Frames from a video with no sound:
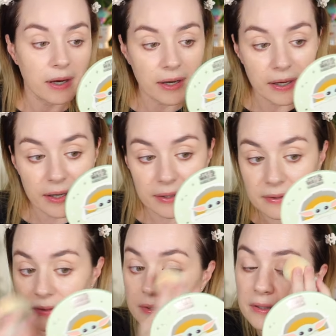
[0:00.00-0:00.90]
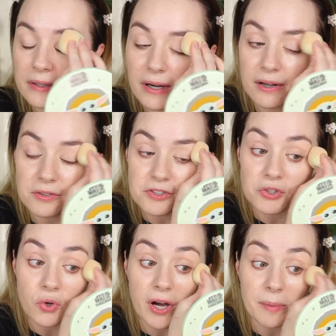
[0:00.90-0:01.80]
And uh,
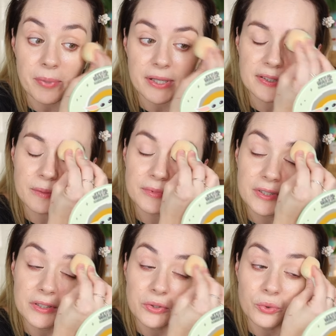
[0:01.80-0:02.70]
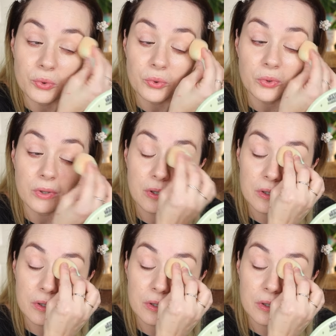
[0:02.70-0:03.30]
also I picked up the new